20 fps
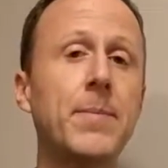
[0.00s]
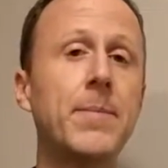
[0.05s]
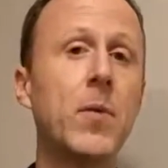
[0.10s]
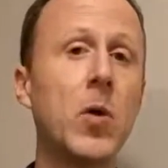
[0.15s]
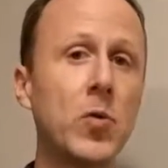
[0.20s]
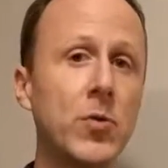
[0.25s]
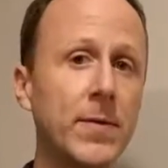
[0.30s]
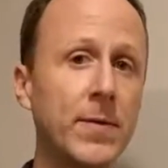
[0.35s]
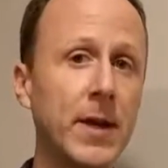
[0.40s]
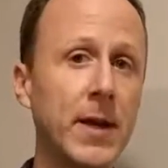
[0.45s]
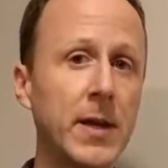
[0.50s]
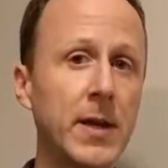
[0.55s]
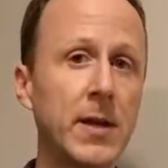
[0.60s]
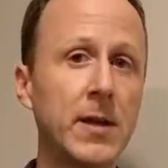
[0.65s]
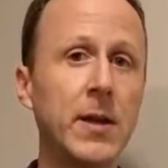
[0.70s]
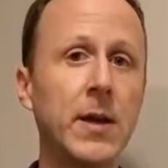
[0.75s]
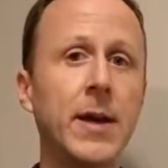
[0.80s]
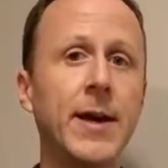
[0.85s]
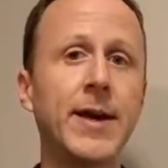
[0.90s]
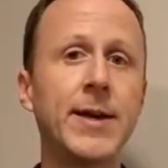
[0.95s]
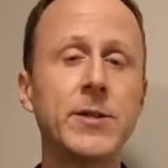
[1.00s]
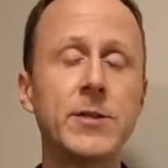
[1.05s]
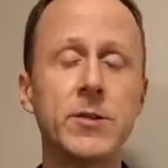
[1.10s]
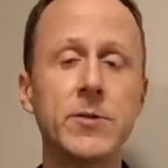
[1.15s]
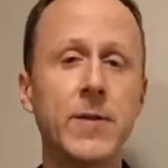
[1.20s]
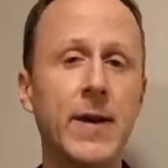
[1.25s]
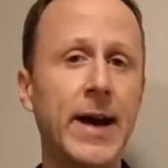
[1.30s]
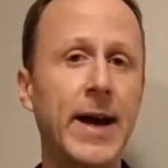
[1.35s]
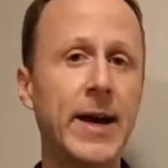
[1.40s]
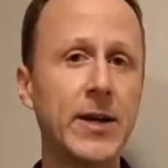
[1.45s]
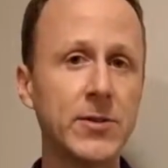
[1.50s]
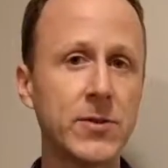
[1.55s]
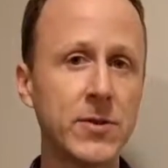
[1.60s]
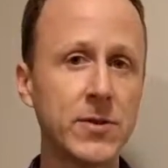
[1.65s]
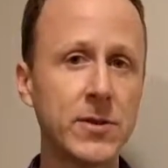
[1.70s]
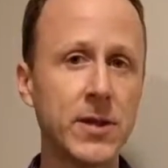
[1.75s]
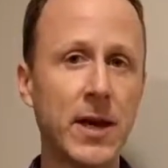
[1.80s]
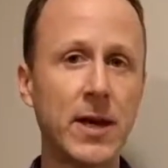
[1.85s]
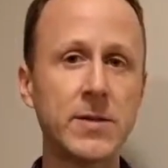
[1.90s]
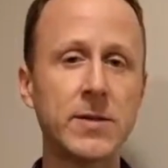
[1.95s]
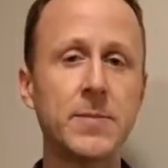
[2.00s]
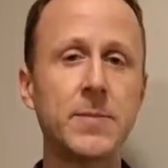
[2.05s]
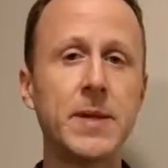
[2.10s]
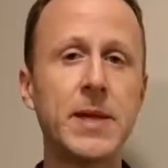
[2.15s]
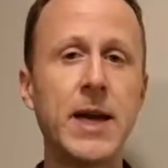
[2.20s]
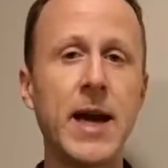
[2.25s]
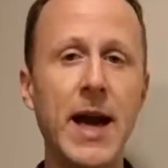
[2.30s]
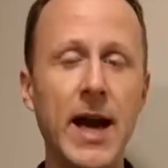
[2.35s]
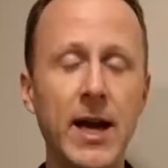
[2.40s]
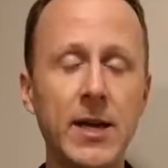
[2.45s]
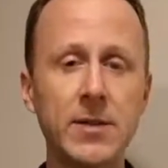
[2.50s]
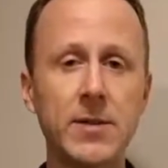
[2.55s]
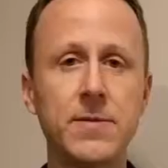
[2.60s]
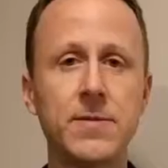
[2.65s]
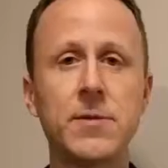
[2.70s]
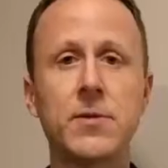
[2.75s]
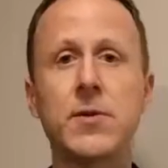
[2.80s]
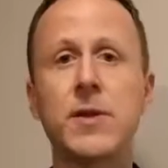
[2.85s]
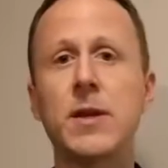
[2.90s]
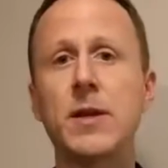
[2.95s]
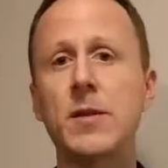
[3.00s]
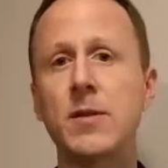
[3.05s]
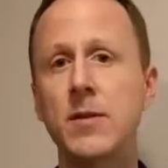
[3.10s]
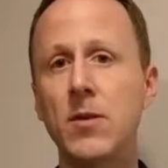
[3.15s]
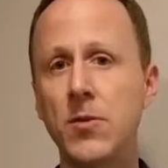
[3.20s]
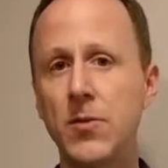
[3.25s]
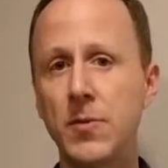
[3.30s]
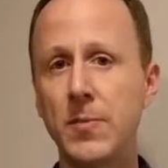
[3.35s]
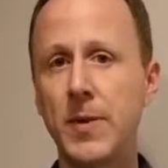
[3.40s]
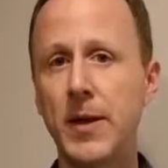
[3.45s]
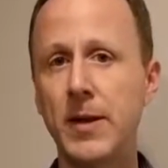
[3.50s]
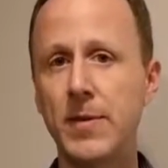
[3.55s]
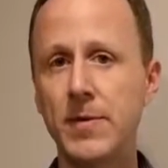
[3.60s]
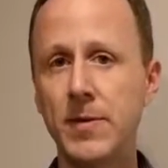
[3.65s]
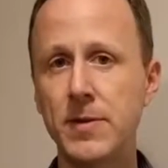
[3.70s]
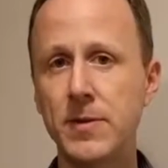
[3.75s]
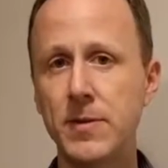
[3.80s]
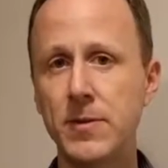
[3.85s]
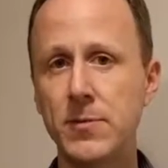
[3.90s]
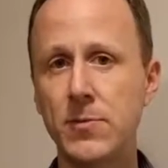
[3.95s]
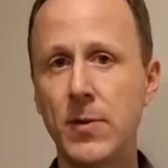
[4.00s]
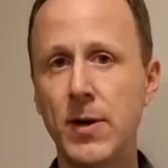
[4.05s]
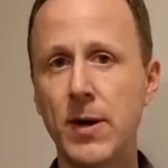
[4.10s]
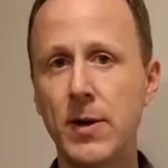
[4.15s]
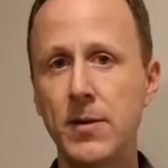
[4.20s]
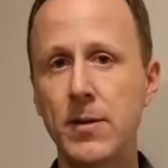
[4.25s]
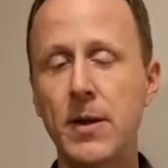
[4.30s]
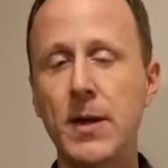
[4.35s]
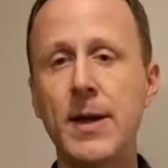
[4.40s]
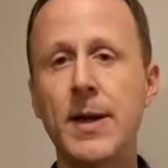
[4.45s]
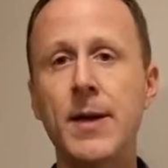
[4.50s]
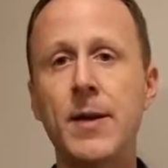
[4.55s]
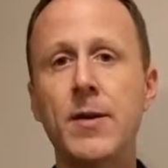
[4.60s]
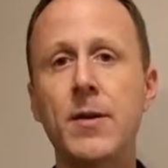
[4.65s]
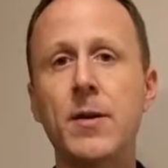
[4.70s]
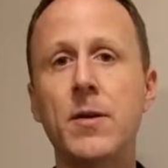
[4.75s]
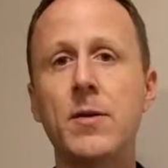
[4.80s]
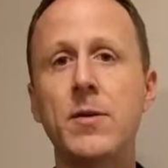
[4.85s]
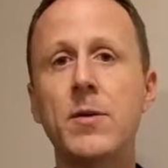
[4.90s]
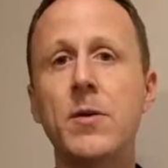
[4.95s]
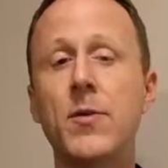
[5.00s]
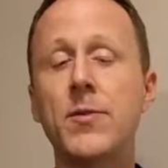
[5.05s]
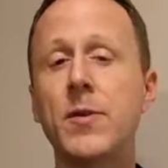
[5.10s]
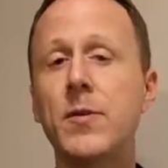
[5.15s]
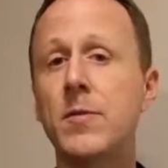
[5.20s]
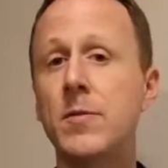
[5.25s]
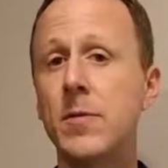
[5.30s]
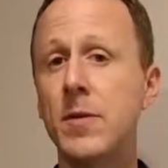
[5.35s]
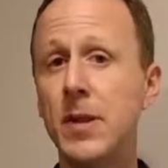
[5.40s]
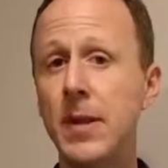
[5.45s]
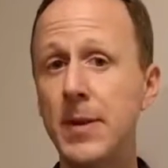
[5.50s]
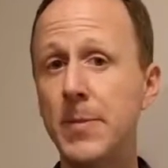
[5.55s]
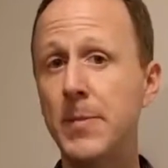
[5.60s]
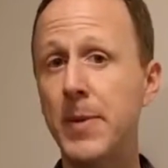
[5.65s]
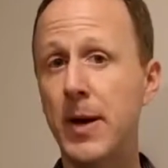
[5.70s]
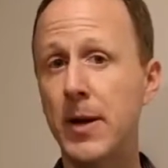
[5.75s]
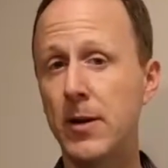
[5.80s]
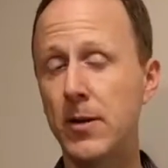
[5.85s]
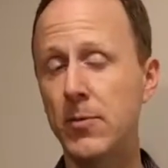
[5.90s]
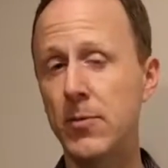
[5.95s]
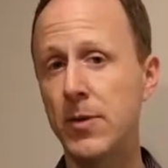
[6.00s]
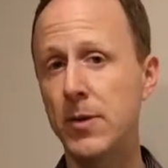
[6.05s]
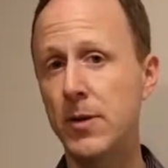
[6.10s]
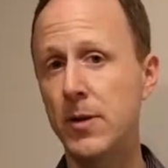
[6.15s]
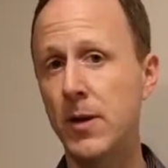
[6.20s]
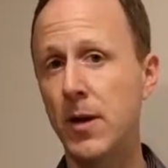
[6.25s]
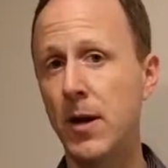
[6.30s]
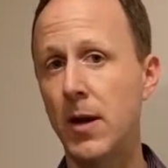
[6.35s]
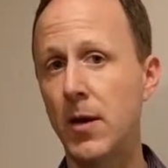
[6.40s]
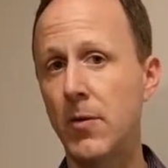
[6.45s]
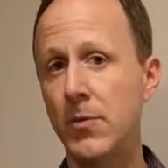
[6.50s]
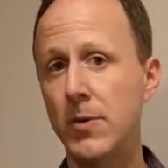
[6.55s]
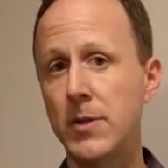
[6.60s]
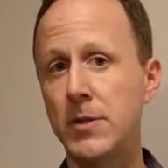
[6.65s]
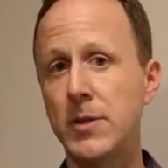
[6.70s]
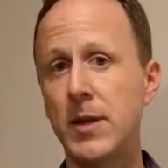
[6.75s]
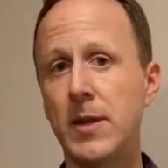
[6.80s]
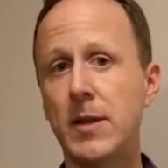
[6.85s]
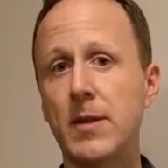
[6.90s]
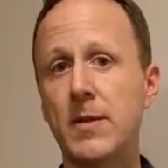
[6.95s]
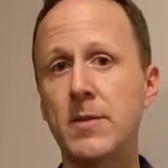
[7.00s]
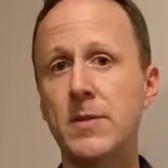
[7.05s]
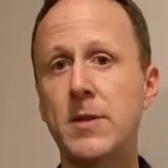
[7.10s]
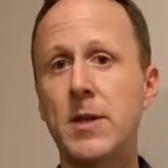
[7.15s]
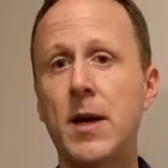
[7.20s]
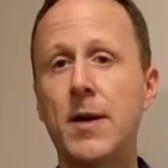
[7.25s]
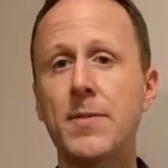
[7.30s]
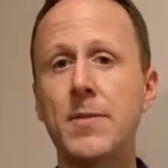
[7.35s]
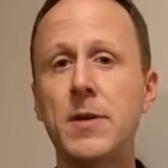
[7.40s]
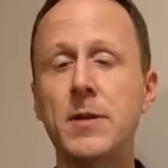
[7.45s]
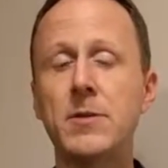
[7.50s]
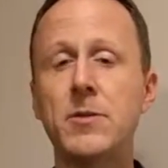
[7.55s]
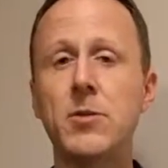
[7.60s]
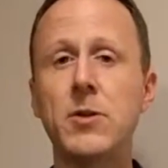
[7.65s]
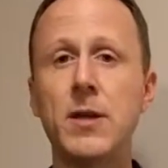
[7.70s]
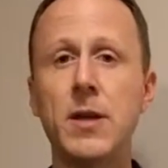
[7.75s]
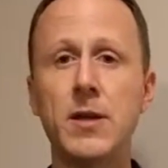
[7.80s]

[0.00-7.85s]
motivated to exercise and be active, so they get those benefits as well. You also sleep better when you take this stuff, and so you